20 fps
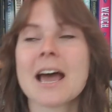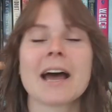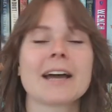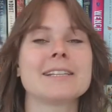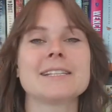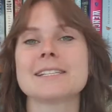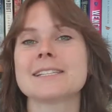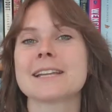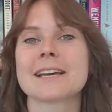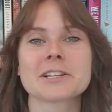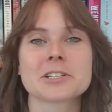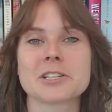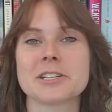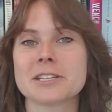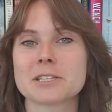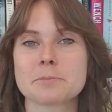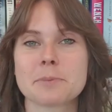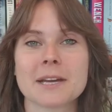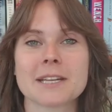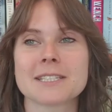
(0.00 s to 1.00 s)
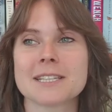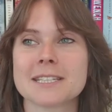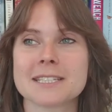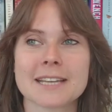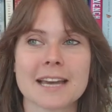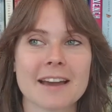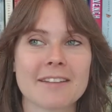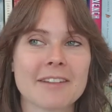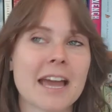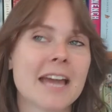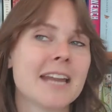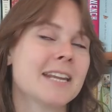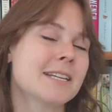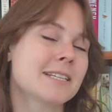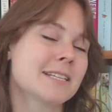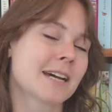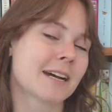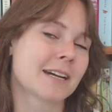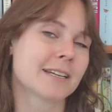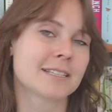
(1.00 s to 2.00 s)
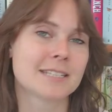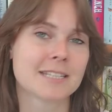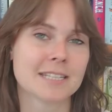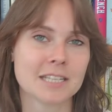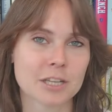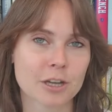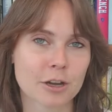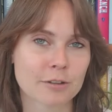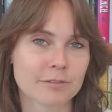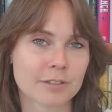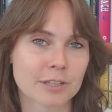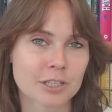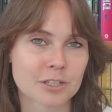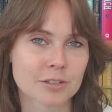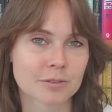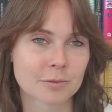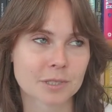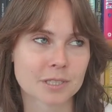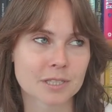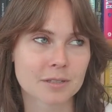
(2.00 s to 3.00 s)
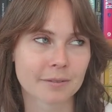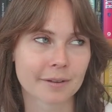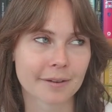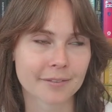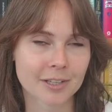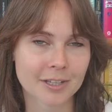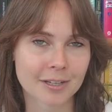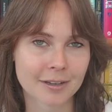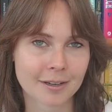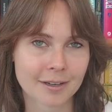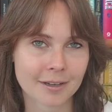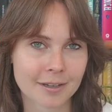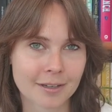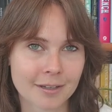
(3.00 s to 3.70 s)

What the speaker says: I didn't actually expect it to have any ties to ecofiction whatsoever,